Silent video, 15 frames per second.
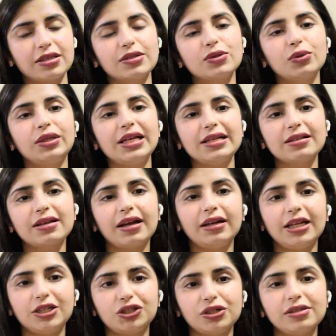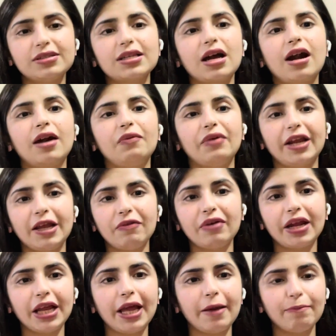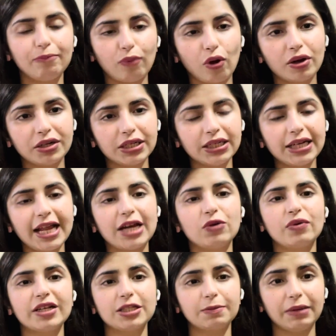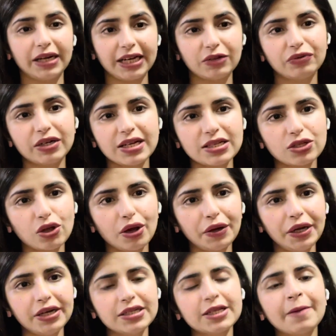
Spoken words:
So these conditions are very, very important in respiratory disorders.